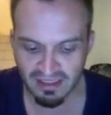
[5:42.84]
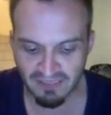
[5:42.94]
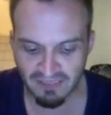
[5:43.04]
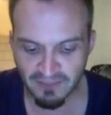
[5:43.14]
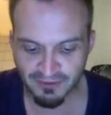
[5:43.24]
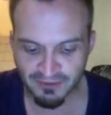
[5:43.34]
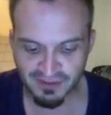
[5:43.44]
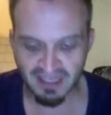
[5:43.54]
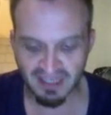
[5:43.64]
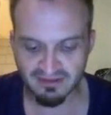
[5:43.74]
key field
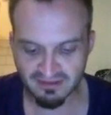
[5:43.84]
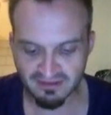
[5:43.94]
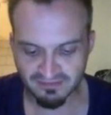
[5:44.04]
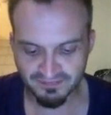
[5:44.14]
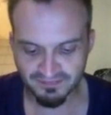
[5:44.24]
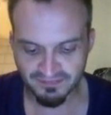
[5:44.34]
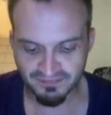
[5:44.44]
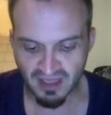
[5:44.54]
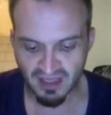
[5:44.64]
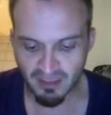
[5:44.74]
set.
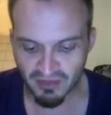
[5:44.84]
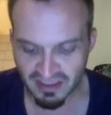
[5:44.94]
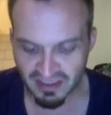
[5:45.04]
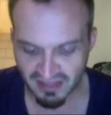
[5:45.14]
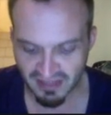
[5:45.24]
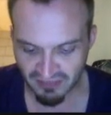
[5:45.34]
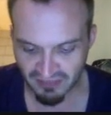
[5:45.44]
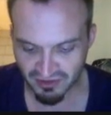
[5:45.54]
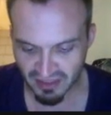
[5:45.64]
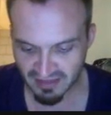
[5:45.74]
Maria's
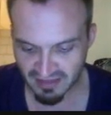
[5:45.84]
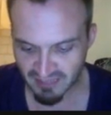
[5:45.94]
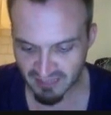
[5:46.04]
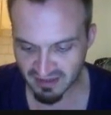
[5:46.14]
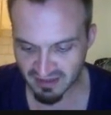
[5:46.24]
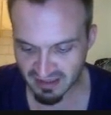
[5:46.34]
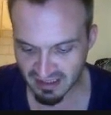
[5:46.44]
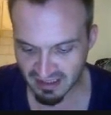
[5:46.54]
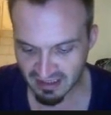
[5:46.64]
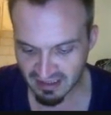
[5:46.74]
secretary typed the
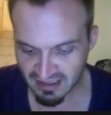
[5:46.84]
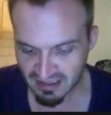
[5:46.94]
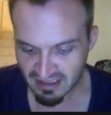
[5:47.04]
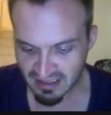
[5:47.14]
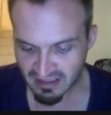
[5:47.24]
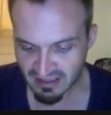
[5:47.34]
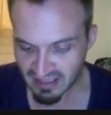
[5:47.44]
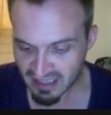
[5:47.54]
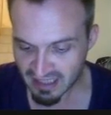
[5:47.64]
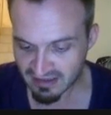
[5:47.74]
data
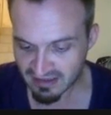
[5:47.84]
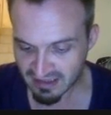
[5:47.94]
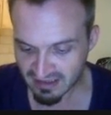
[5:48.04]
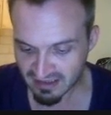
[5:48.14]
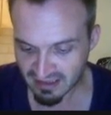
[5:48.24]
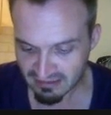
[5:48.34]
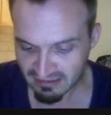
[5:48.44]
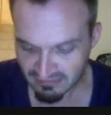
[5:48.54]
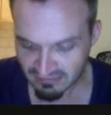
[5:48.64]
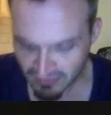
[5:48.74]
in the data. Oh,